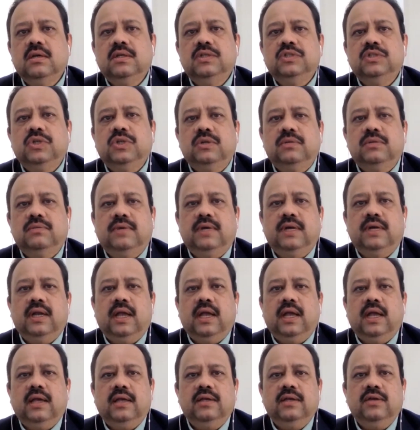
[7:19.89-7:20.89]
So,
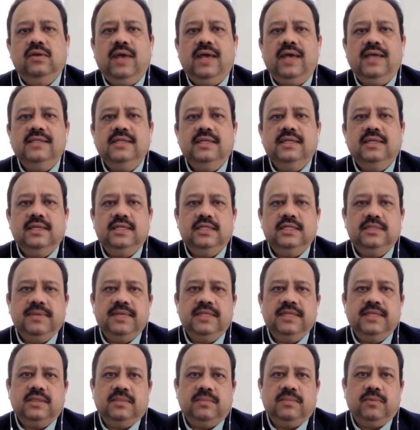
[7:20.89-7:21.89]
has the
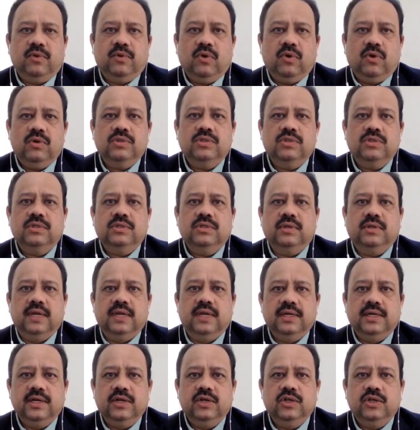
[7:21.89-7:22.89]
risk-based approach
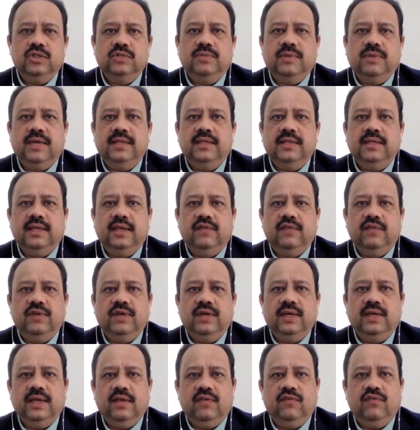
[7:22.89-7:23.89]
introduced by the
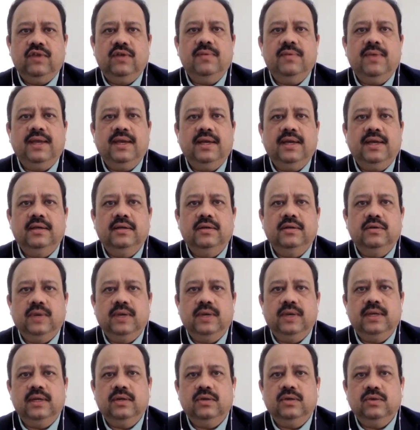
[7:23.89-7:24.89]
FATF way back in
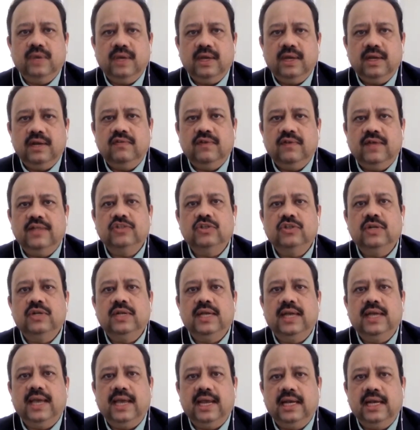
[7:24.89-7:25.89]
2012 actually
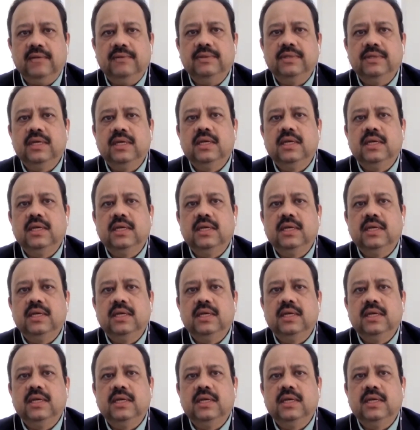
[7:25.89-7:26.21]
helped?